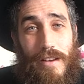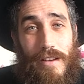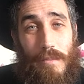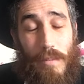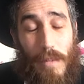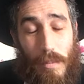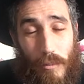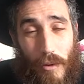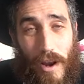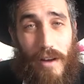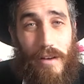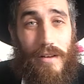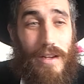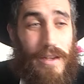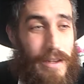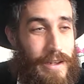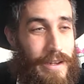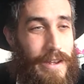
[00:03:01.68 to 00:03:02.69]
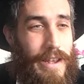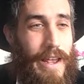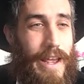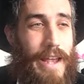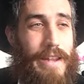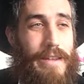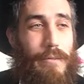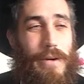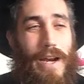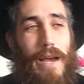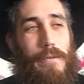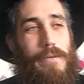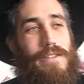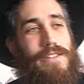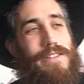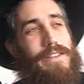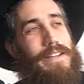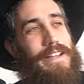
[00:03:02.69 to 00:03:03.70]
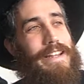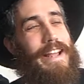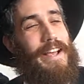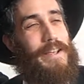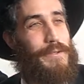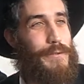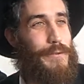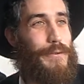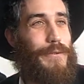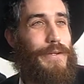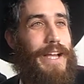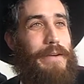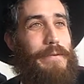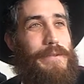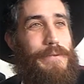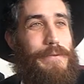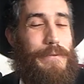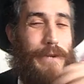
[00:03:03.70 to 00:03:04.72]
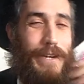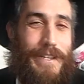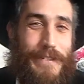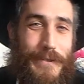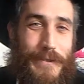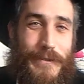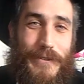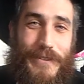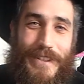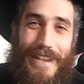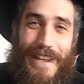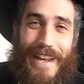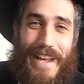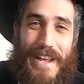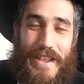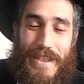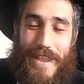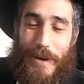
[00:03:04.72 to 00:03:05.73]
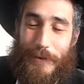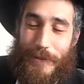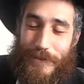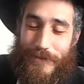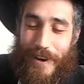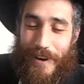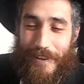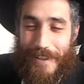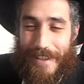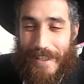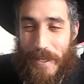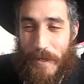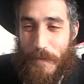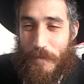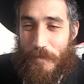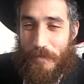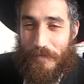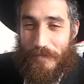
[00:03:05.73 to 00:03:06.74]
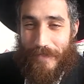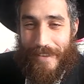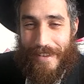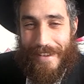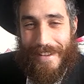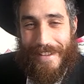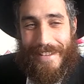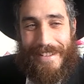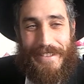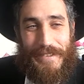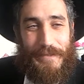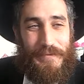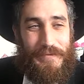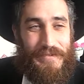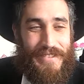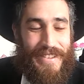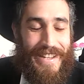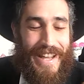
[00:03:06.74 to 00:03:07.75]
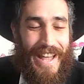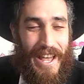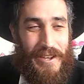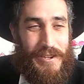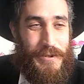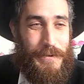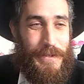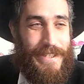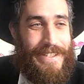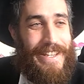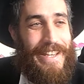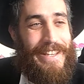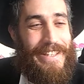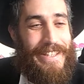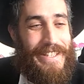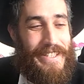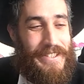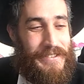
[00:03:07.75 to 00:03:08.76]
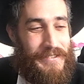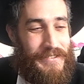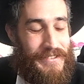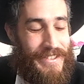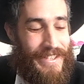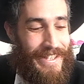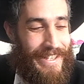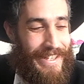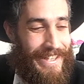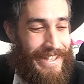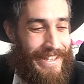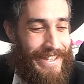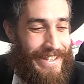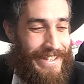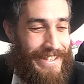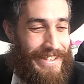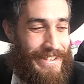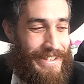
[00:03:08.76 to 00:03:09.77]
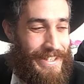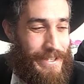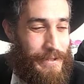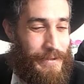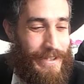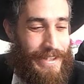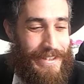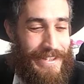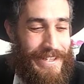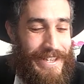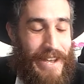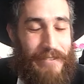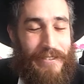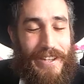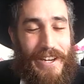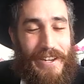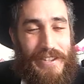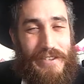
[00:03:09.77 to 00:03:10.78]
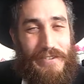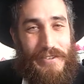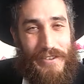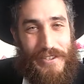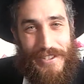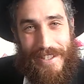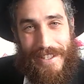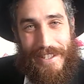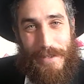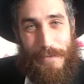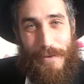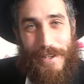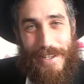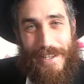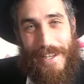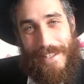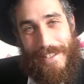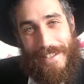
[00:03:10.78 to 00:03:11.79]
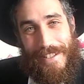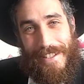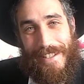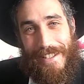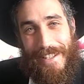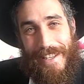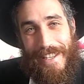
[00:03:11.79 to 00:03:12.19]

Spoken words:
Be proud of it. And when I was in high school, I went to a high school that was very, how should we say, it didn't have a lot of diversity, to put it nicely.